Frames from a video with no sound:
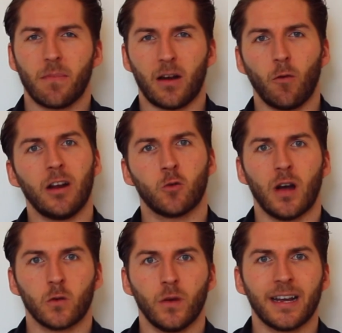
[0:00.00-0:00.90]
and wait
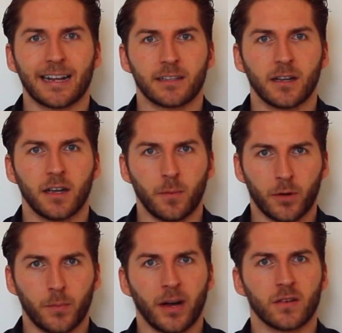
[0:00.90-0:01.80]
1 week until he
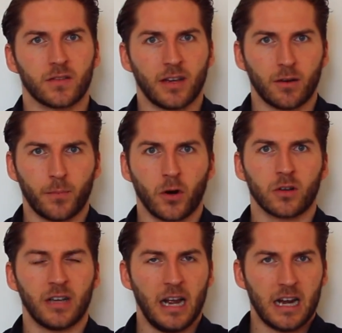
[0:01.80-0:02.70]
prepares the
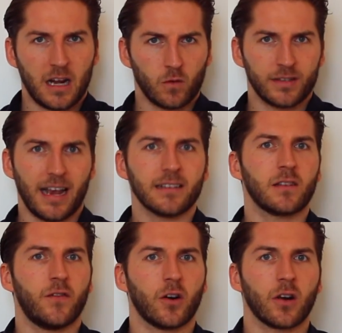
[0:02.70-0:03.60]
report that was
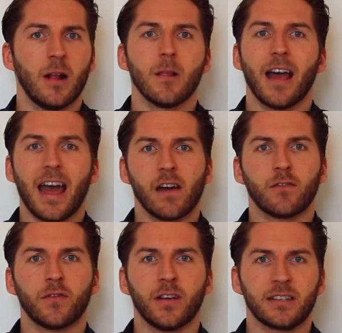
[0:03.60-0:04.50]
asked for.
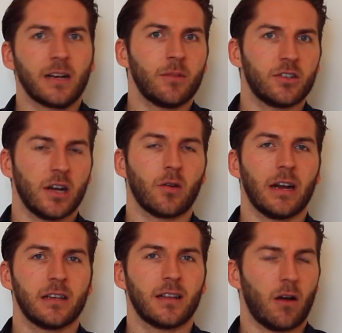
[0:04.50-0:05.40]
Everything can be
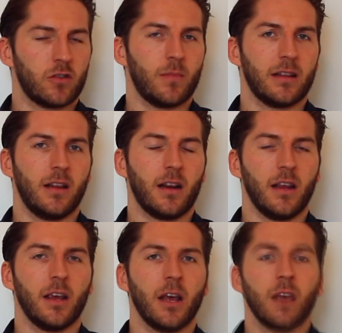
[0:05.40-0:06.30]
generated
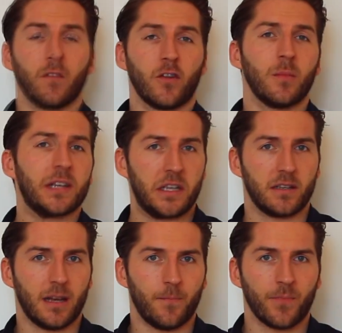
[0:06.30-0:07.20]
automatically from a
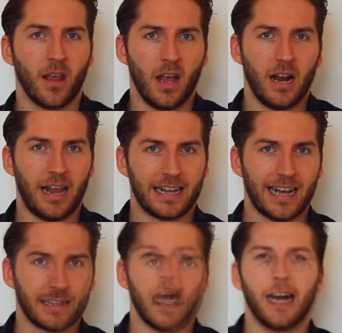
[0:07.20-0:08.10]
system like
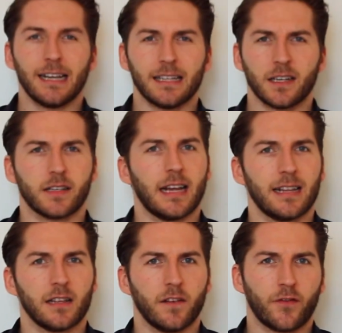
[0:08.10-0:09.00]
that. I
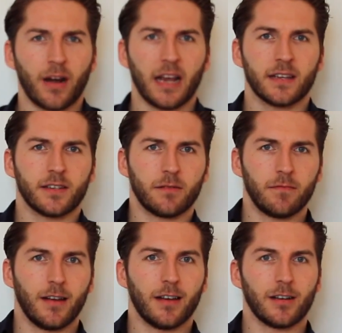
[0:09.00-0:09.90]
understand that the phrase
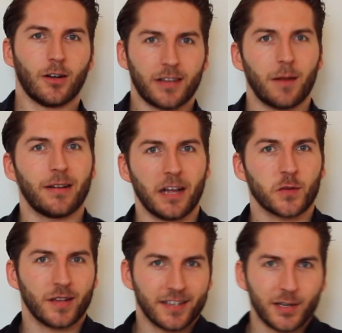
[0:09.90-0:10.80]
hotel
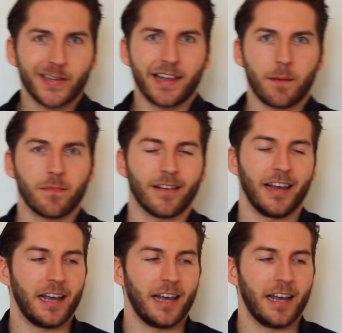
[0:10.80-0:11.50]
management system,